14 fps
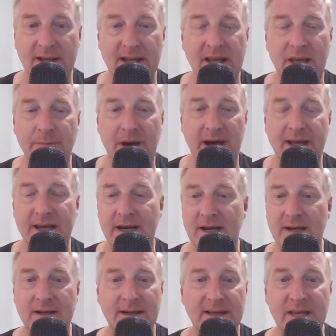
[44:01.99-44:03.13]
In my
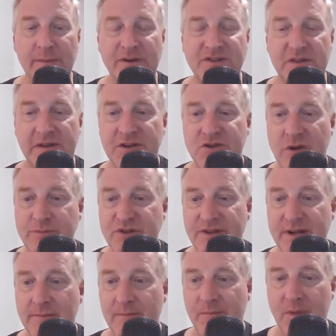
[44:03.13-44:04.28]
uh, emails in the description
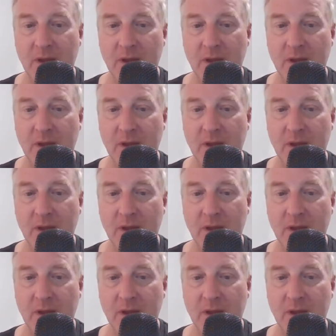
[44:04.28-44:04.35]
there.